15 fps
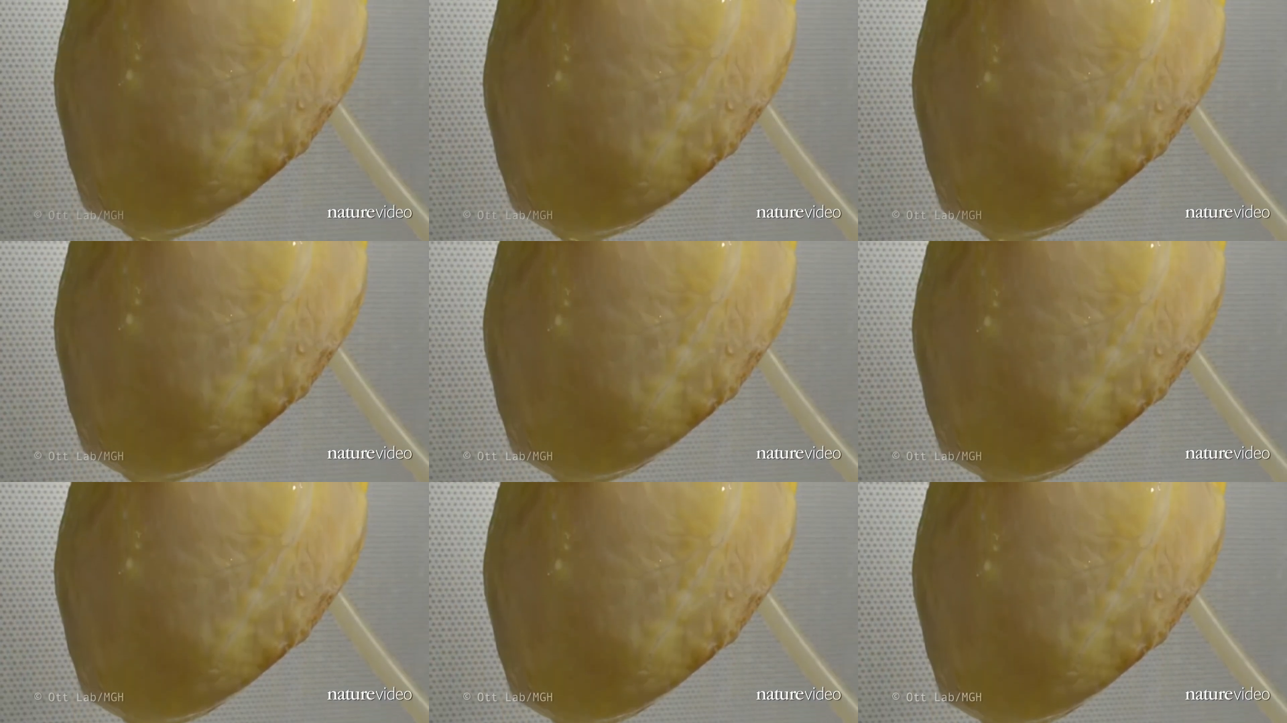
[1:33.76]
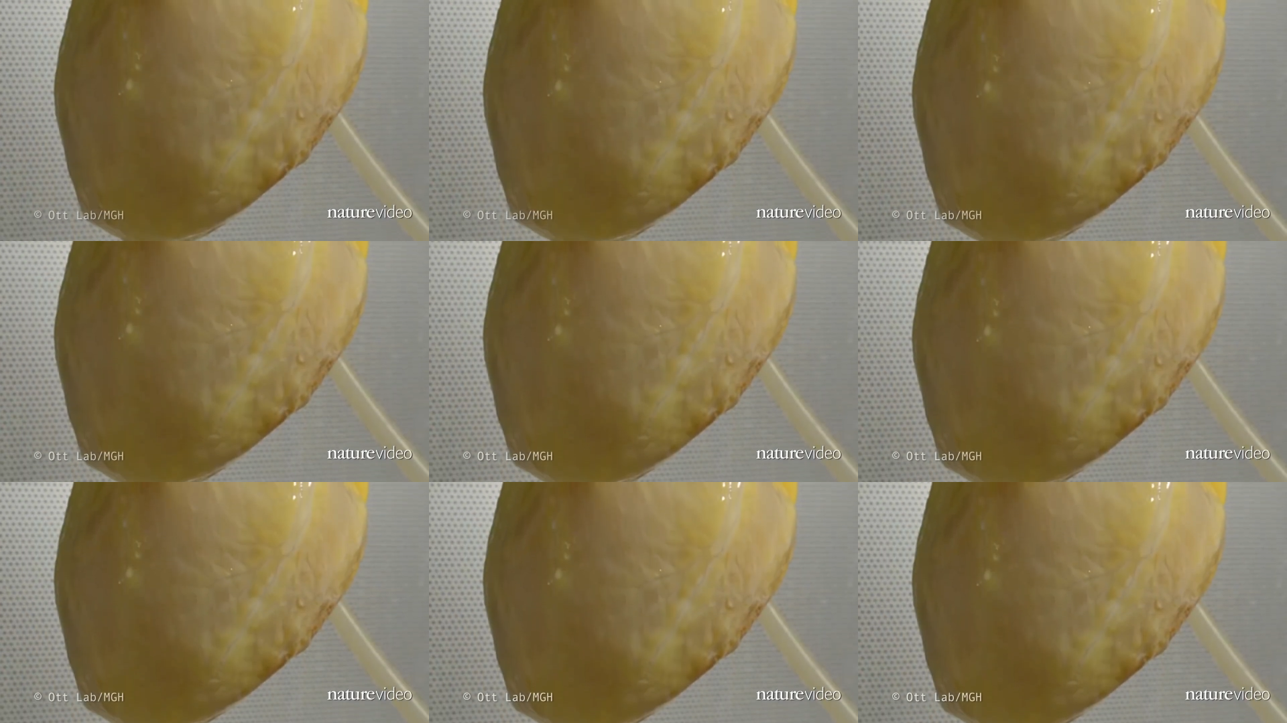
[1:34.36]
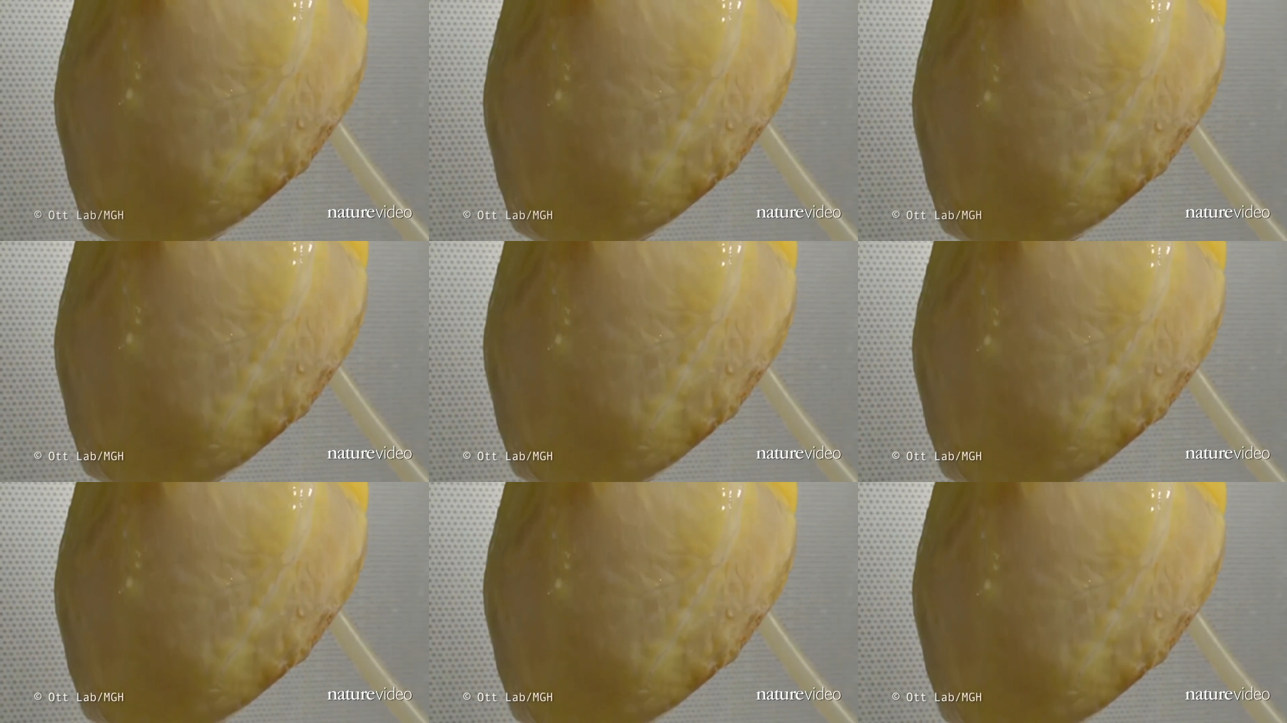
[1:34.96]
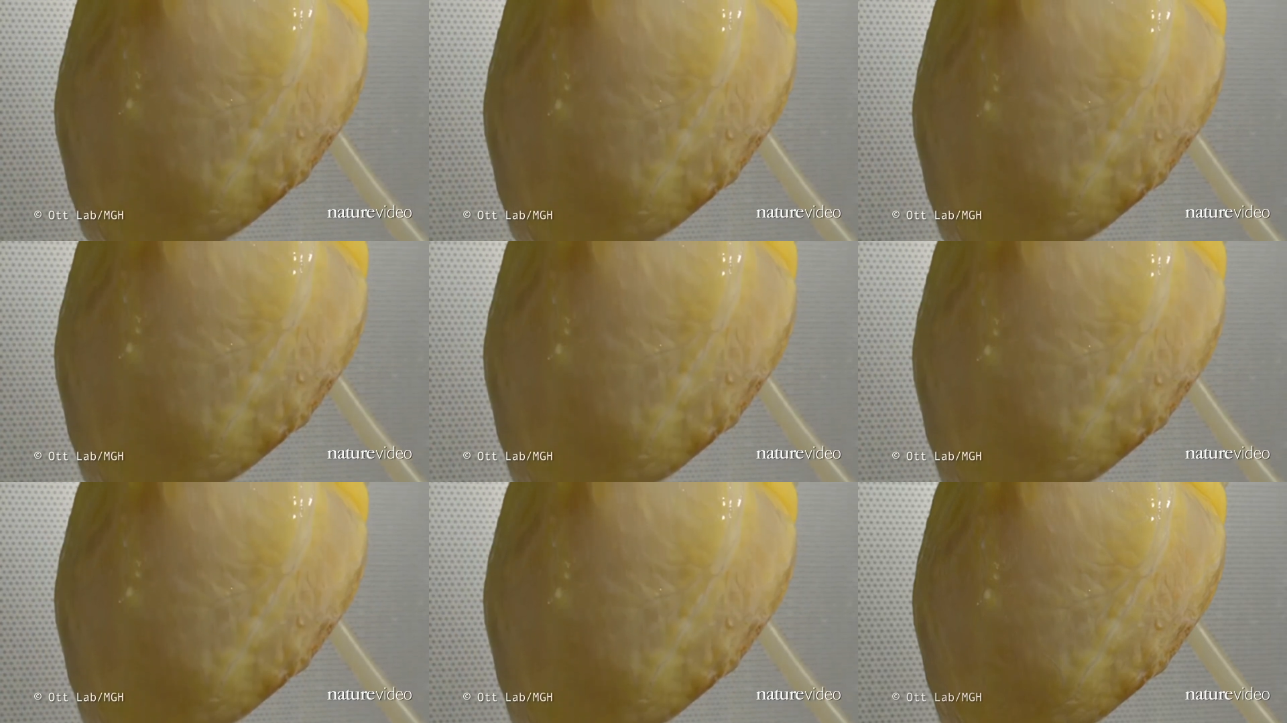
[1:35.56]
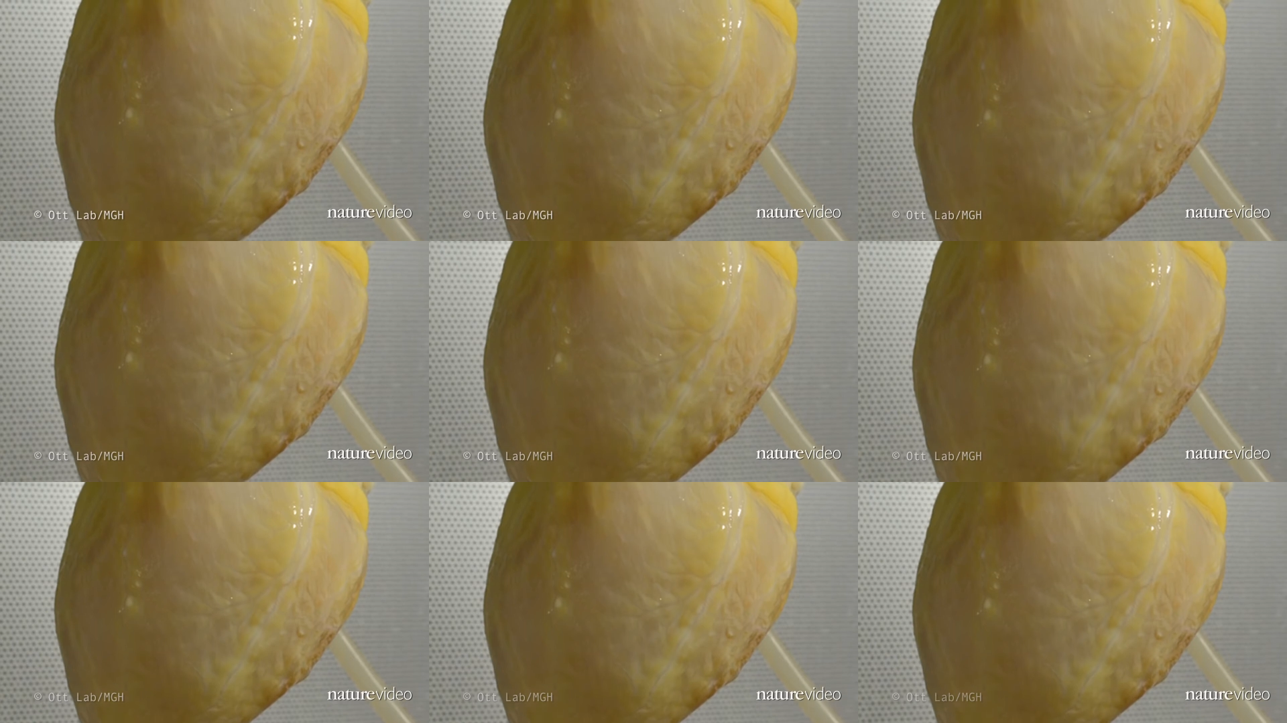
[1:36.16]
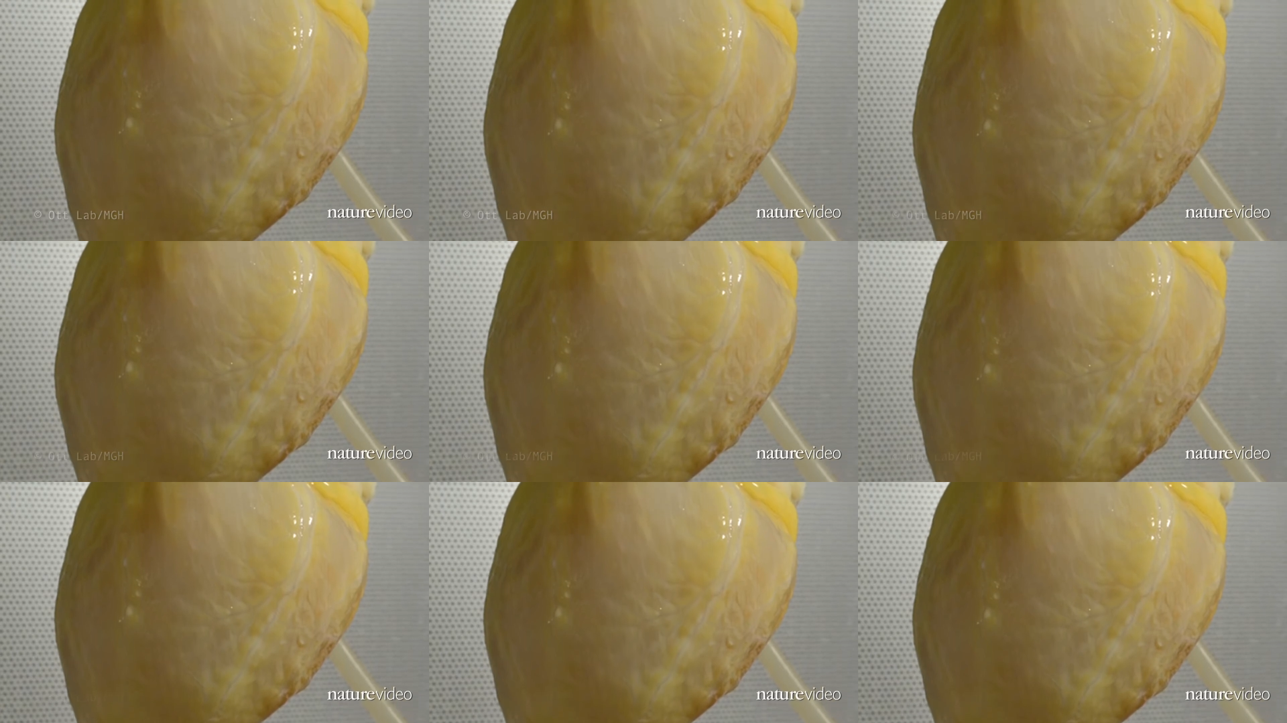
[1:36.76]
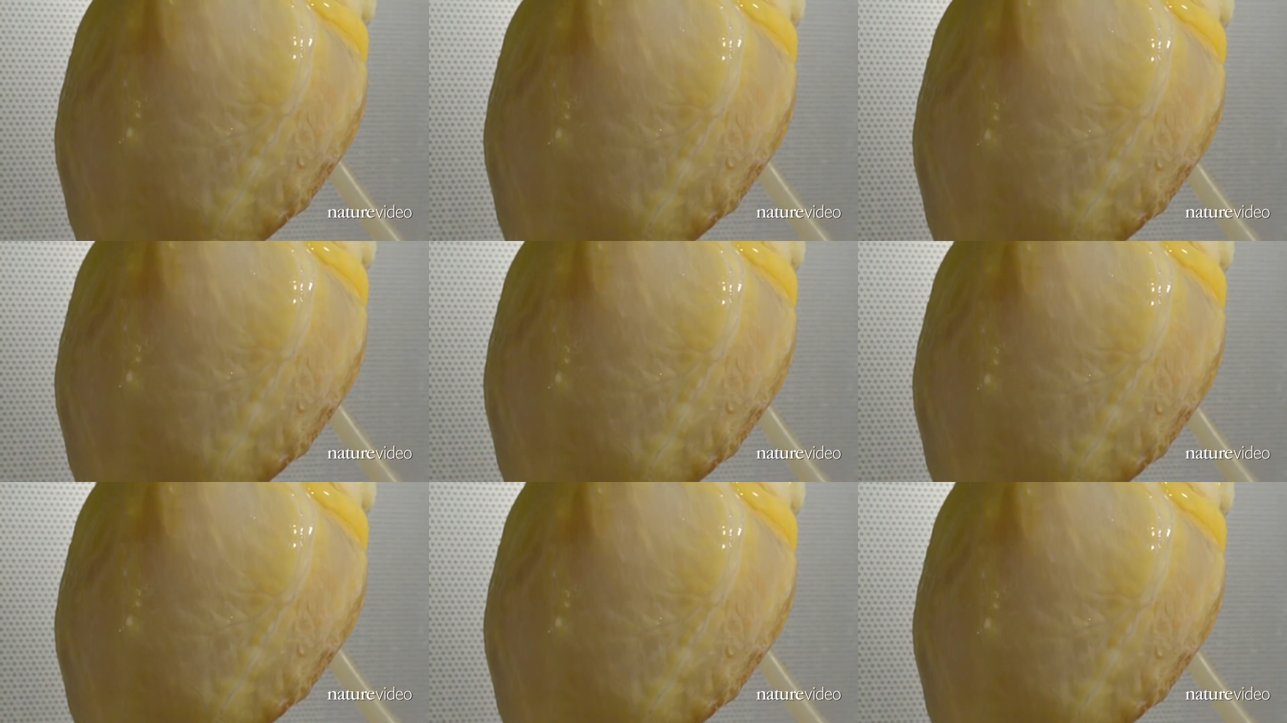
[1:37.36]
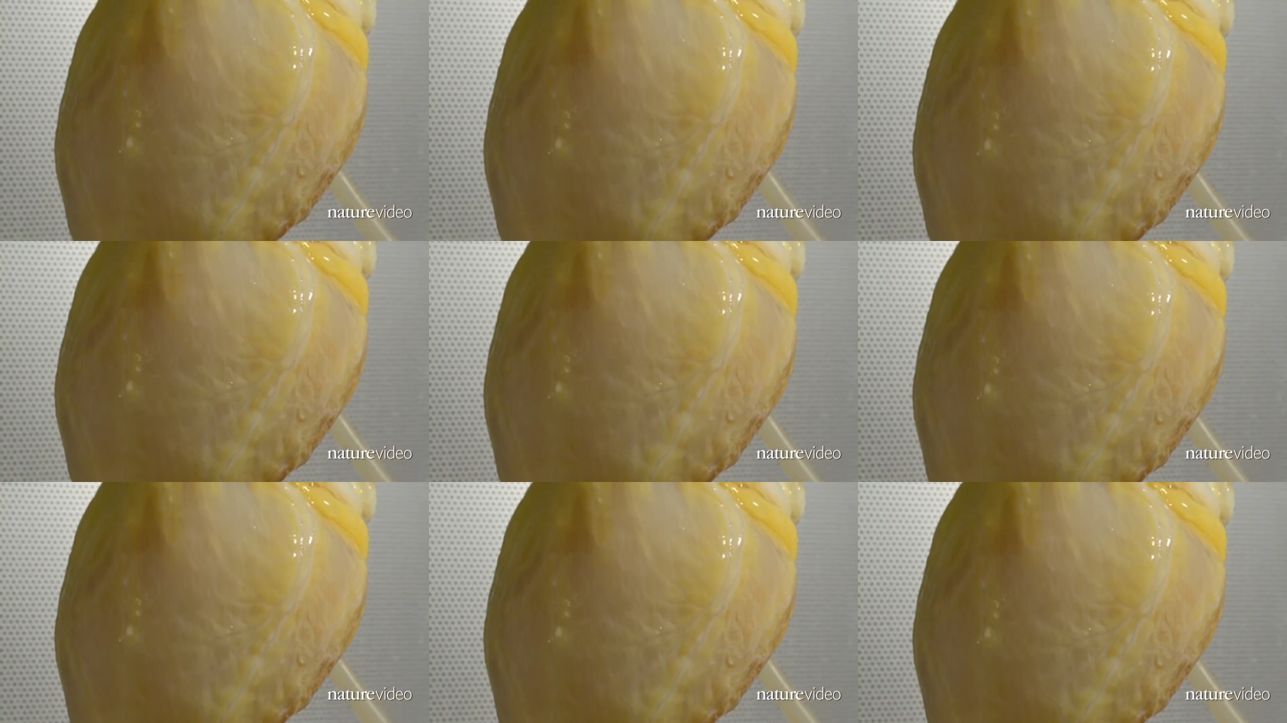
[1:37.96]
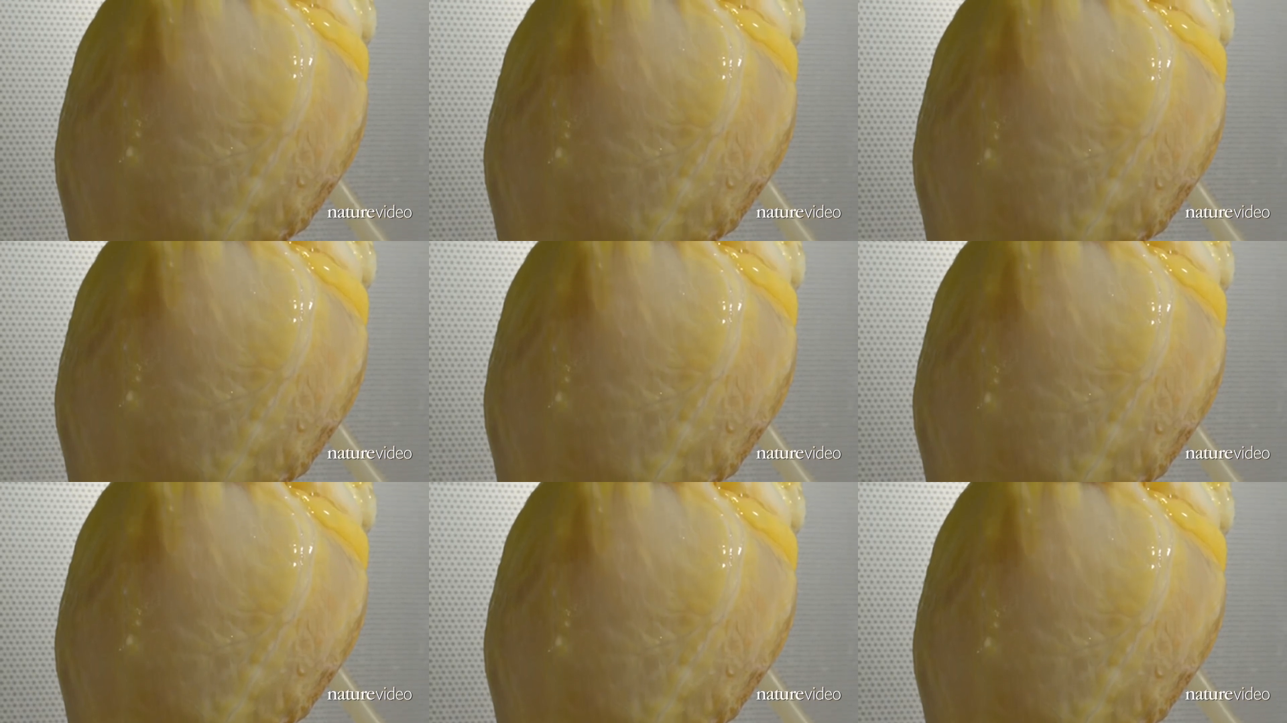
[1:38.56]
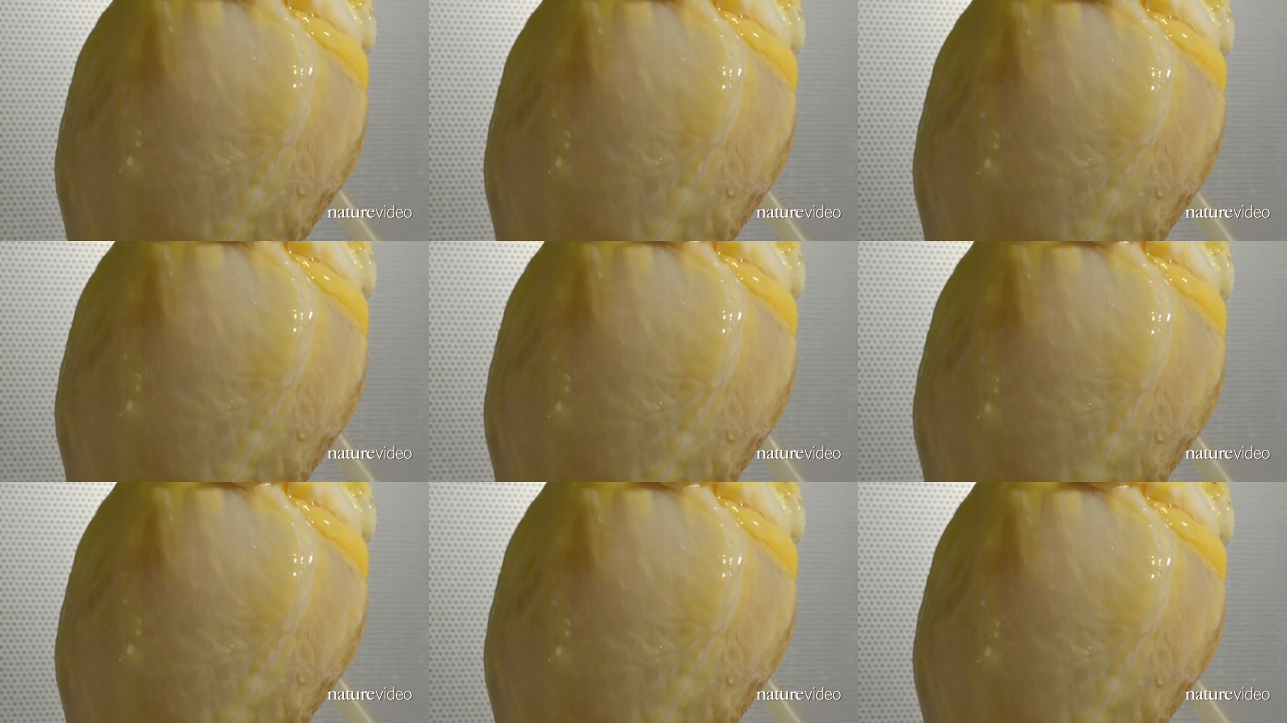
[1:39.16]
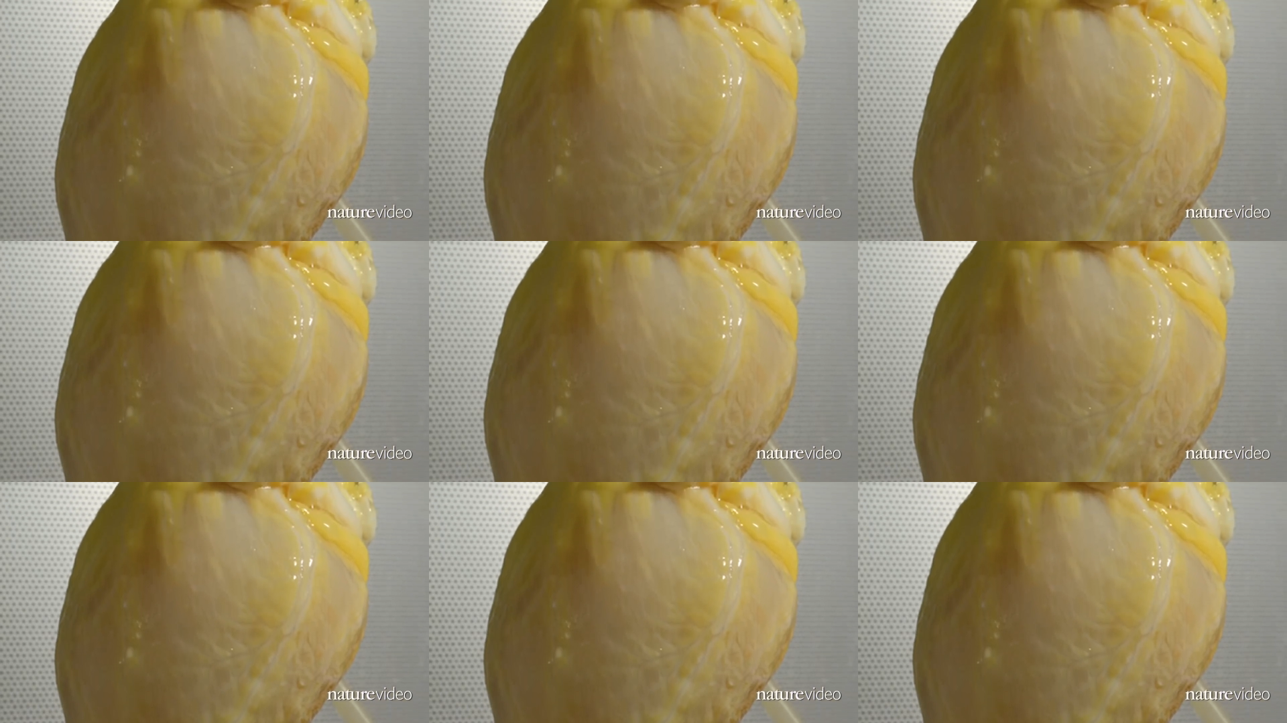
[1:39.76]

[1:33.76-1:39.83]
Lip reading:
Nobody's mouth can be seen.